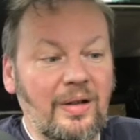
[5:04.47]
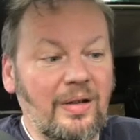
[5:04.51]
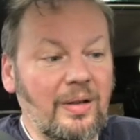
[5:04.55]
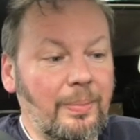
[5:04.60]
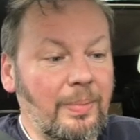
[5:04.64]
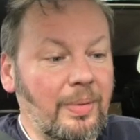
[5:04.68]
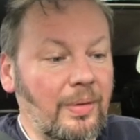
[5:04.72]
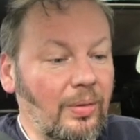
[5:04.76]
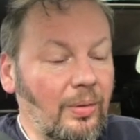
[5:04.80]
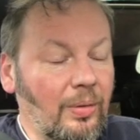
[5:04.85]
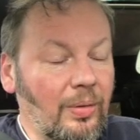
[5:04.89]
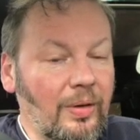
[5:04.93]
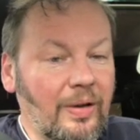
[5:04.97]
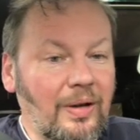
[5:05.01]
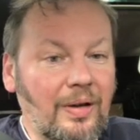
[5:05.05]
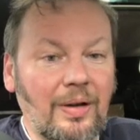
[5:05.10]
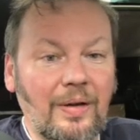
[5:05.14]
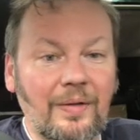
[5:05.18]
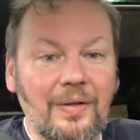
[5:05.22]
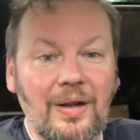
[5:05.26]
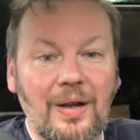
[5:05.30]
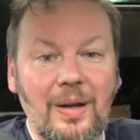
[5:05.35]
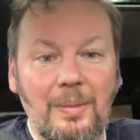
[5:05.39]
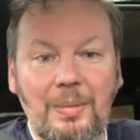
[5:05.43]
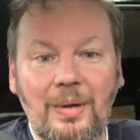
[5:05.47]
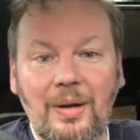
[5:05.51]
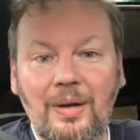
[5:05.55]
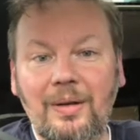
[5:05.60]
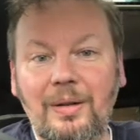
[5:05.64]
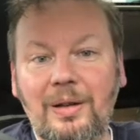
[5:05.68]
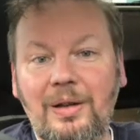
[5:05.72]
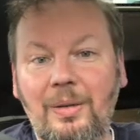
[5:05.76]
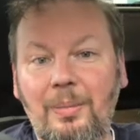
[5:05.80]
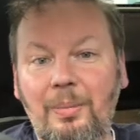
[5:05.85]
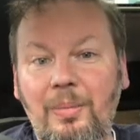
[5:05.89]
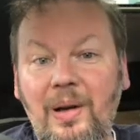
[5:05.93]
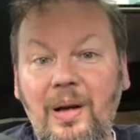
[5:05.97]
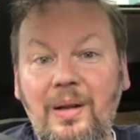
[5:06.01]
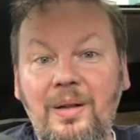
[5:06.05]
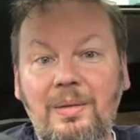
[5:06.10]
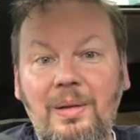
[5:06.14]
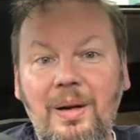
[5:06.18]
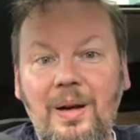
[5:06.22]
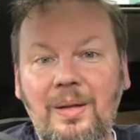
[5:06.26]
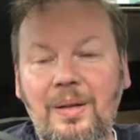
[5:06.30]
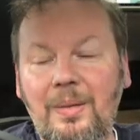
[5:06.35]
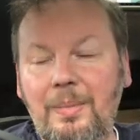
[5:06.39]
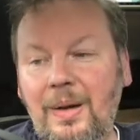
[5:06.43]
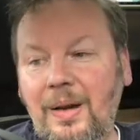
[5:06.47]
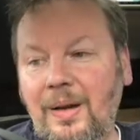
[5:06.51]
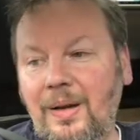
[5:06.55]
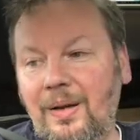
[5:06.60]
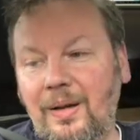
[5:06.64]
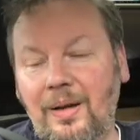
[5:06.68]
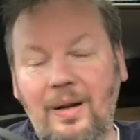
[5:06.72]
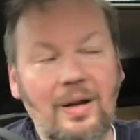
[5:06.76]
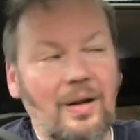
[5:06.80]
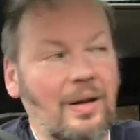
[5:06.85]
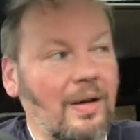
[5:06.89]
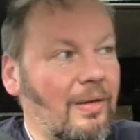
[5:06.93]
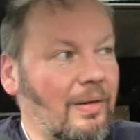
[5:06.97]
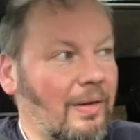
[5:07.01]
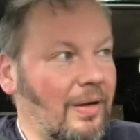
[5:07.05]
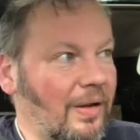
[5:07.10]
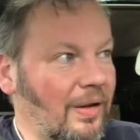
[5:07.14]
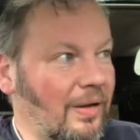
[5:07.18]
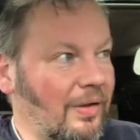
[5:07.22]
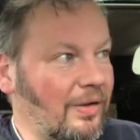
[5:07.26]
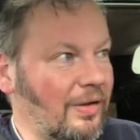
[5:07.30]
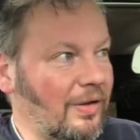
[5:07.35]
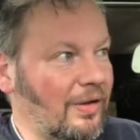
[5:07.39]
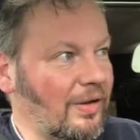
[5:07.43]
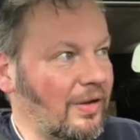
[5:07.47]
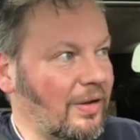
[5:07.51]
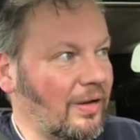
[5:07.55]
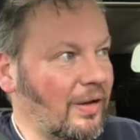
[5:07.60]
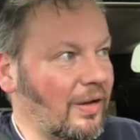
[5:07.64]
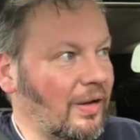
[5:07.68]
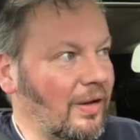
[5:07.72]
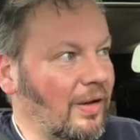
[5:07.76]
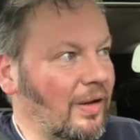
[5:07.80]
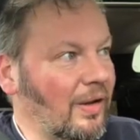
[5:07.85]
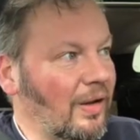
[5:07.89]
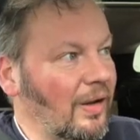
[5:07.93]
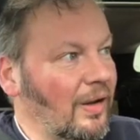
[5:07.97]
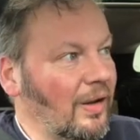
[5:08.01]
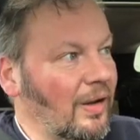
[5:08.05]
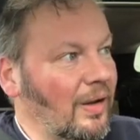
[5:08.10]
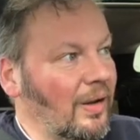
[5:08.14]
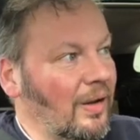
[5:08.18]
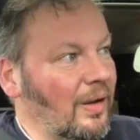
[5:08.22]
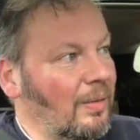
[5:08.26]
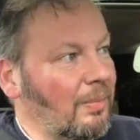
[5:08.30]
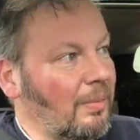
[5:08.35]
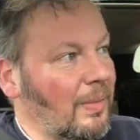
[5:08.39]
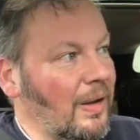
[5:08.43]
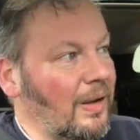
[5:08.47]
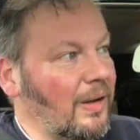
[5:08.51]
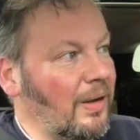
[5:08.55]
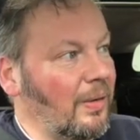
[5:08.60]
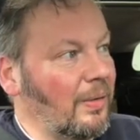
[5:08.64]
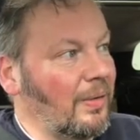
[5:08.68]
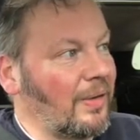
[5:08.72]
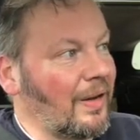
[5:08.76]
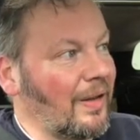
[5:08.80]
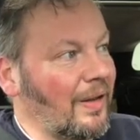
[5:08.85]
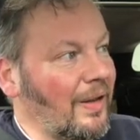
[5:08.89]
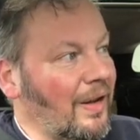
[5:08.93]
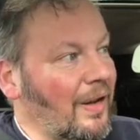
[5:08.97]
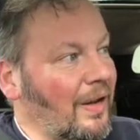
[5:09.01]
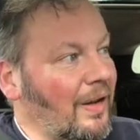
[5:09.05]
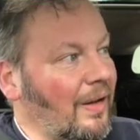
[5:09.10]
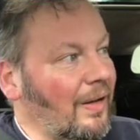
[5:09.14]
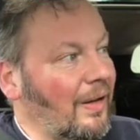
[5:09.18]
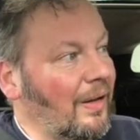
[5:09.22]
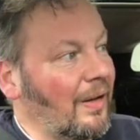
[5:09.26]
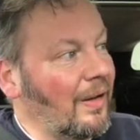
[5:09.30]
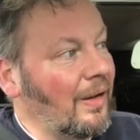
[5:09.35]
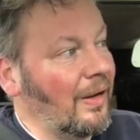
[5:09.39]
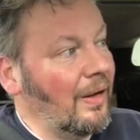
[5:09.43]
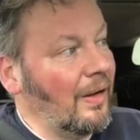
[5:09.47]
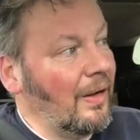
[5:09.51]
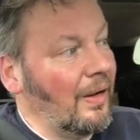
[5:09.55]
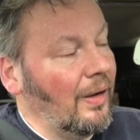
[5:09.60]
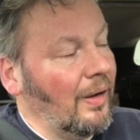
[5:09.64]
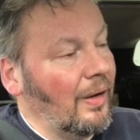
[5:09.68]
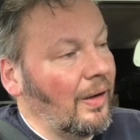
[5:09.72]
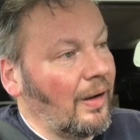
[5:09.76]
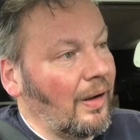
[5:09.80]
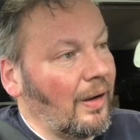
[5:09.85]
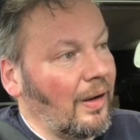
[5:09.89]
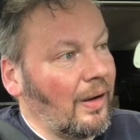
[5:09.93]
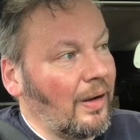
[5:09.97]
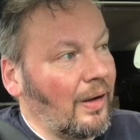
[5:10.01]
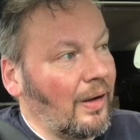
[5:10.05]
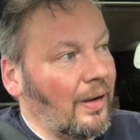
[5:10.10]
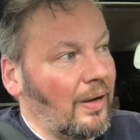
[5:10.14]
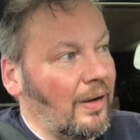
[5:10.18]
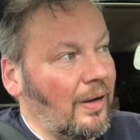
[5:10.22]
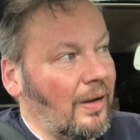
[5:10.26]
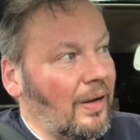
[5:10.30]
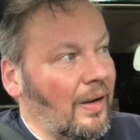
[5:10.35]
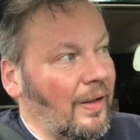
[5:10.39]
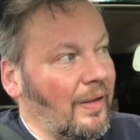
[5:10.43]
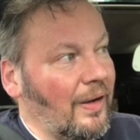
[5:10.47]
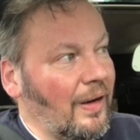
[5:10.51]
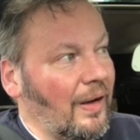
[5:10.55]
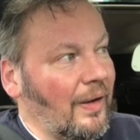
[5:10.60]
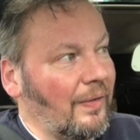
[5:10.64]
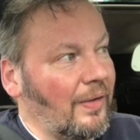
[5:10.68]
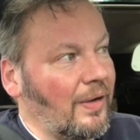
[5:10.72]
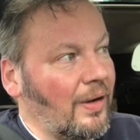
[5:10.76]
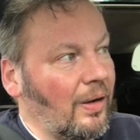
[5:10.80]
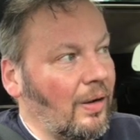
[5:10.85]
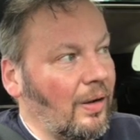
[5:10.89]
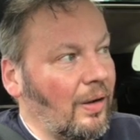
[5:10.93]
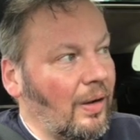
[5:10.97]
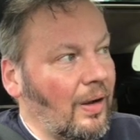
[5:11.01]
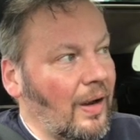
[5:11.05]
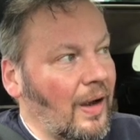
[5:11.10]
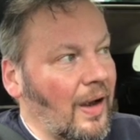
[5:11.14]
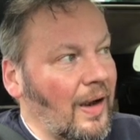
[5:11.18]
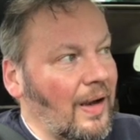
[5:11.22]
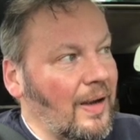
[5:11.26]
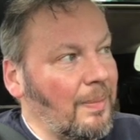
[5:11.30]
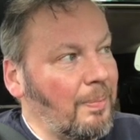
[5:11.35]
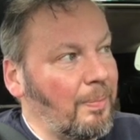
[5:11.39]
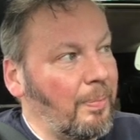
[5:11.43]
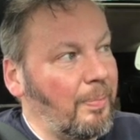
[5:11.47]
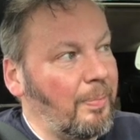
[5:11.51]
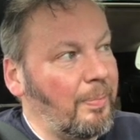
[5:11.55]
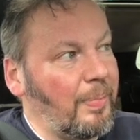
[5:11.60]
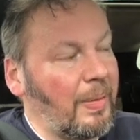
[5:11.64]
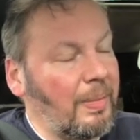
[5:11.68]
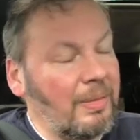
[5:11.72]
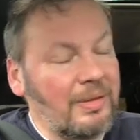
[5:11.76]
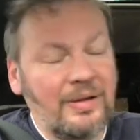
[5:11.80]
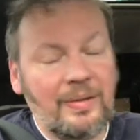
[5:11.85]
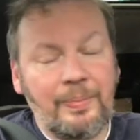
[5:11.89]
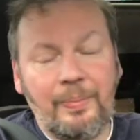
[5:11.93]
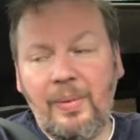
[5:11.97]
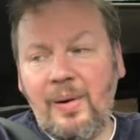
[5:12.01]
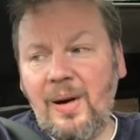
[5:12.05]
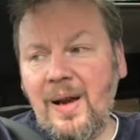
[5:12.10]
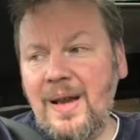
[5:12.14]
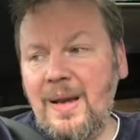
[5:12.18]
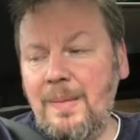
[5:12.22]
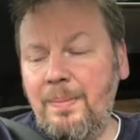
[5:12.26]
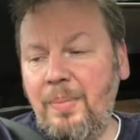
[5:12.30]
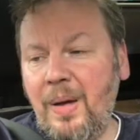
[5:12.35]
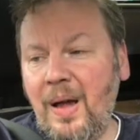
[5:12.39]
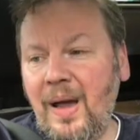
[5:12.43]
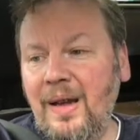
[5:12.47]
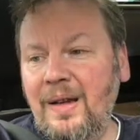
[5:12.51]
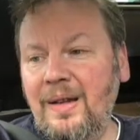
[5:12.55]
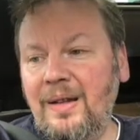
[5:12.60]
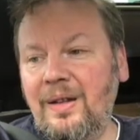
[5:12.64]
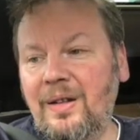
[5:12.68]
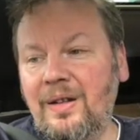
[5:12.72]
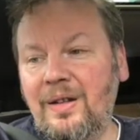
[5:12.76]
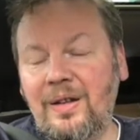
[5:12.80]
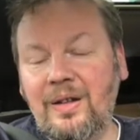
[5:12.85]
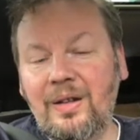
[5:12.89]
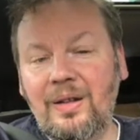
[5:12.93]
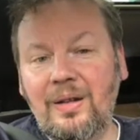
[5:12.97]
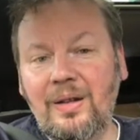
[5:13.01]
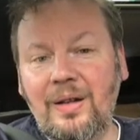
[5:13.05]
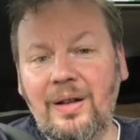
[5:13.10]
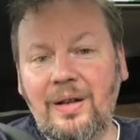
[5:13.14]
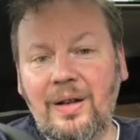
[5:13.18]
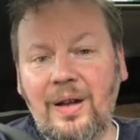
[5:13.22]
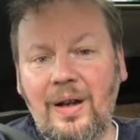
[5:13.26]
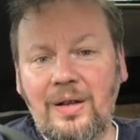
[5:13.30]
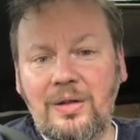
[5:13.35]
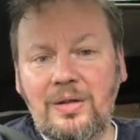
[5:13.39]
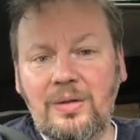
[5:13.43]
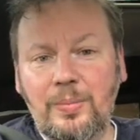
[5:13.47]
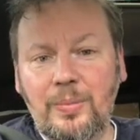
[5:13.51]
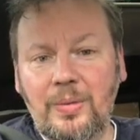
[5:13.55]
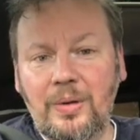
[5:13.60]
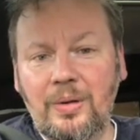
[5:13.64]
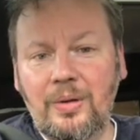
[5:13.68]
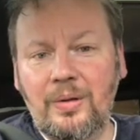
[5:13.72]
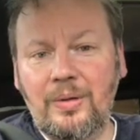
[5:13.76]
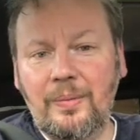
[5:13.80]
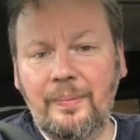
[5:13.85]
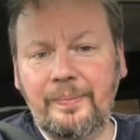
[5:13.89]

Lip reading: up at all, I don't have to get my little compressor out the back of the car, I can just make use of that. Then I've got a spray paint attachment